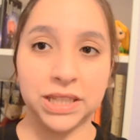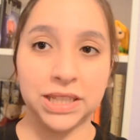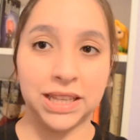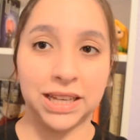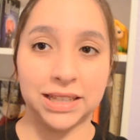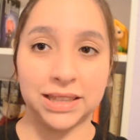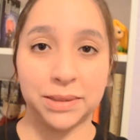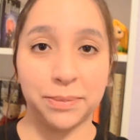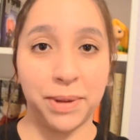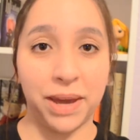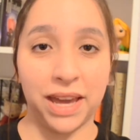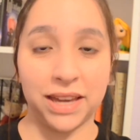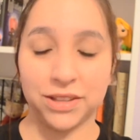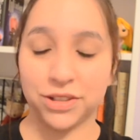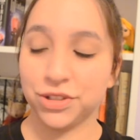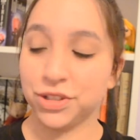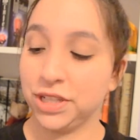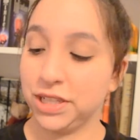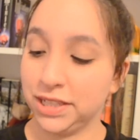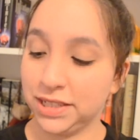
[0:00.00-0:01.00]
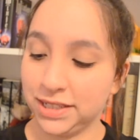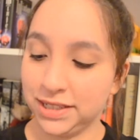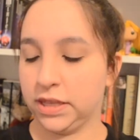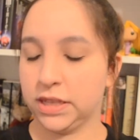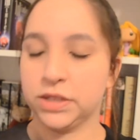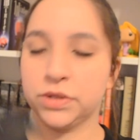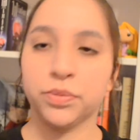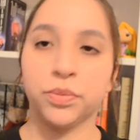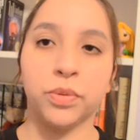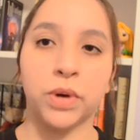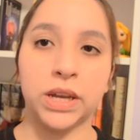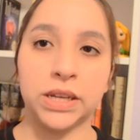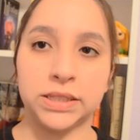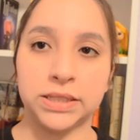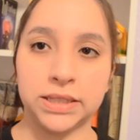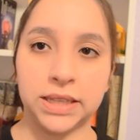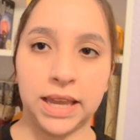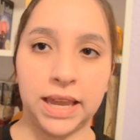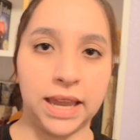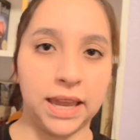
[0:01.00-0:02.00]
like the packaging. This
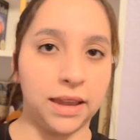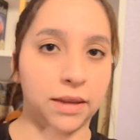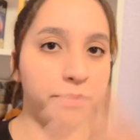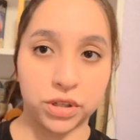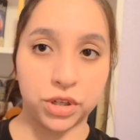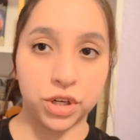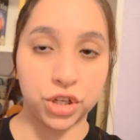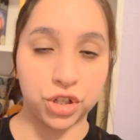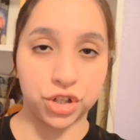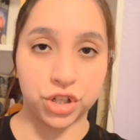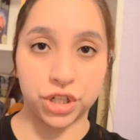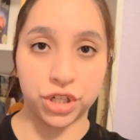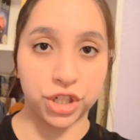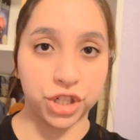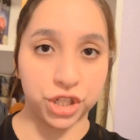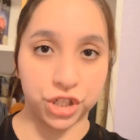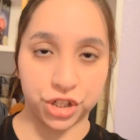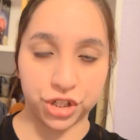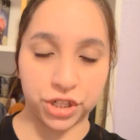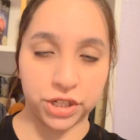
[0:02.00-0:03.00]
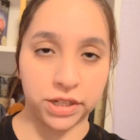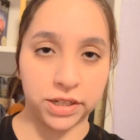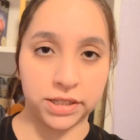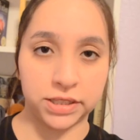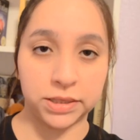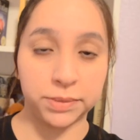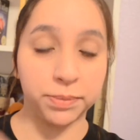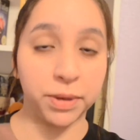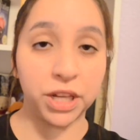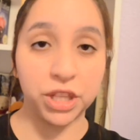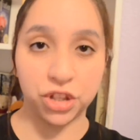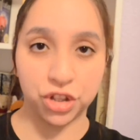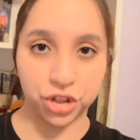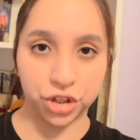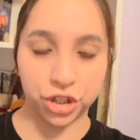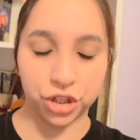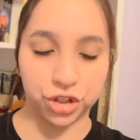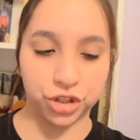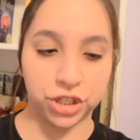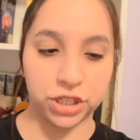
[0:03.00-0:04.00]
was a cushion, a sponge
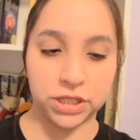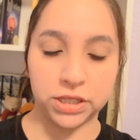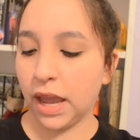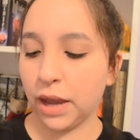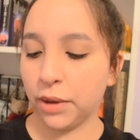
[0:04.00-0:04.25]
cushion.